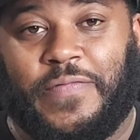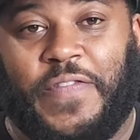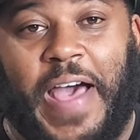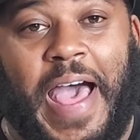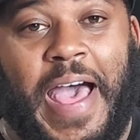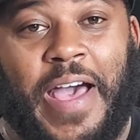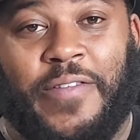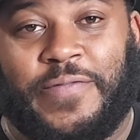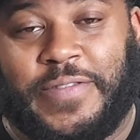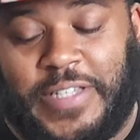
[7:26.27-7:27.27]
five,
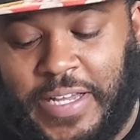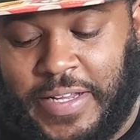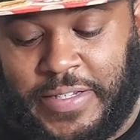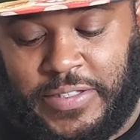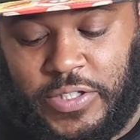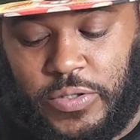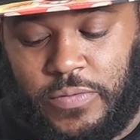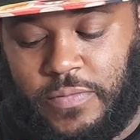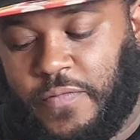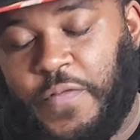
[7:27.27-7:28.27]
ten,
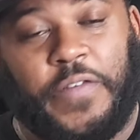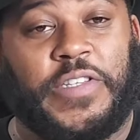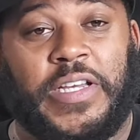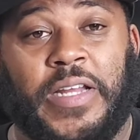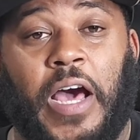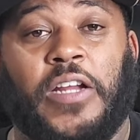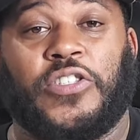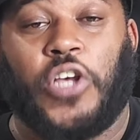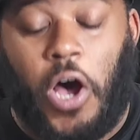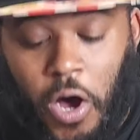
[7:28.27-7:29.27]
fifteen
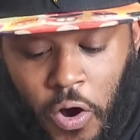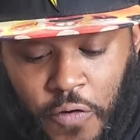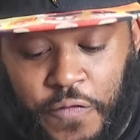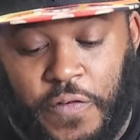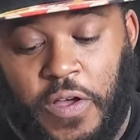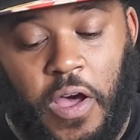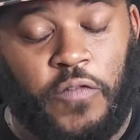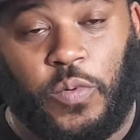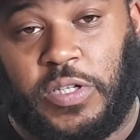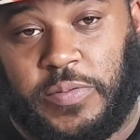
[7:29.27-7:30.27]
dollars off of
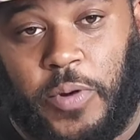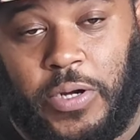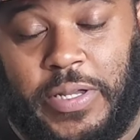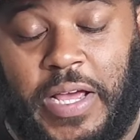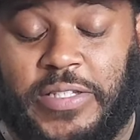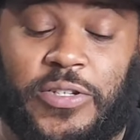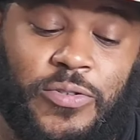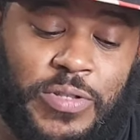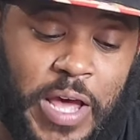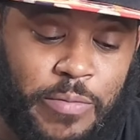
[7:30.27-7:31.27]
what it's marked at. So
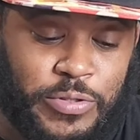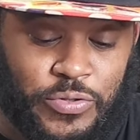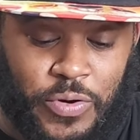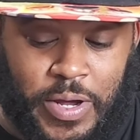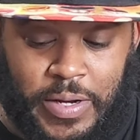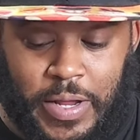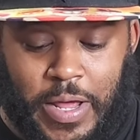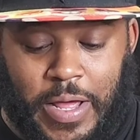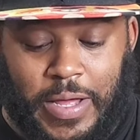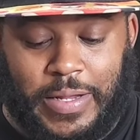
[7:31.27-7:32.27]
that was great.
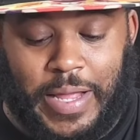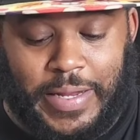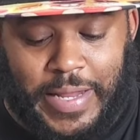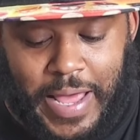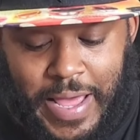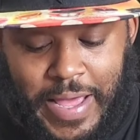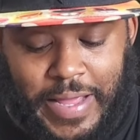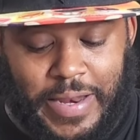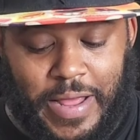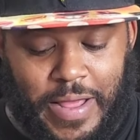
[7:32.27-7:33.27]
Glad to add